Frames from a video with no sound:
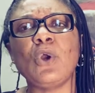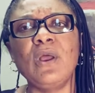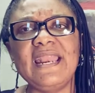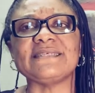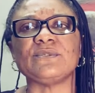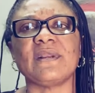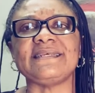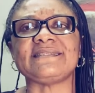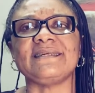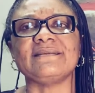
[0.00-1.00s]
unless you're
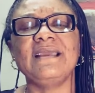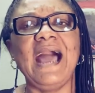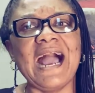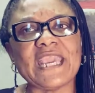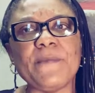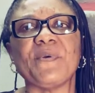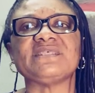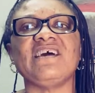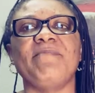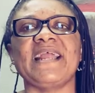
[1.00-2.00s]
listening, and keep yourself